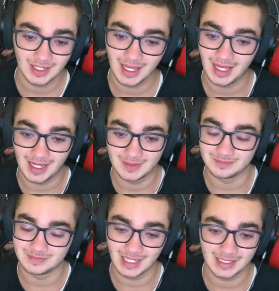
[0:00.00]

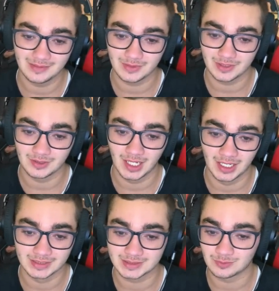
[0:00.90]
I'm not even gonna,
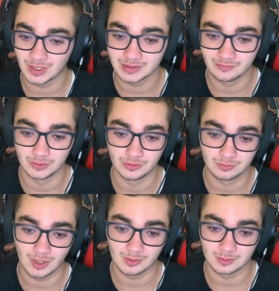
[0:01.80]
it's Rendezvous
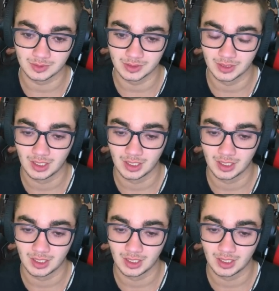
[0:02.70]
probably.